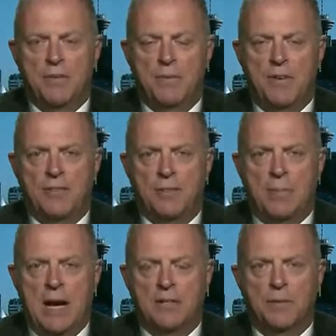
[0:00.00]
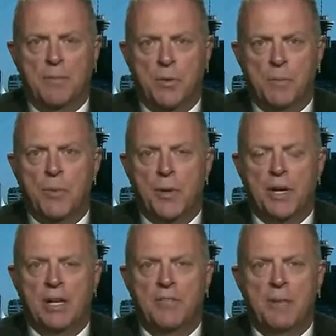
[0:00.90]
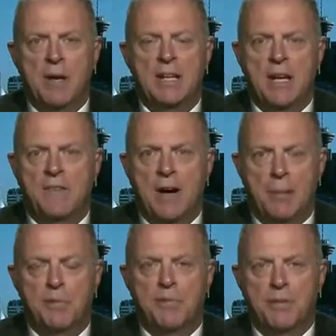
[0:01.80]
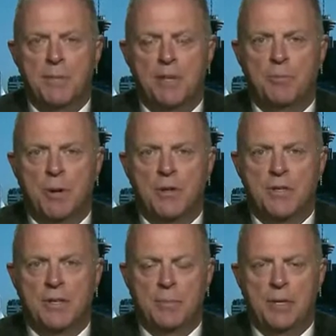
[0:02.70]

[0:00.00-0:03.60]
We've also backed away, more importantly, from any kind of upstream exposure.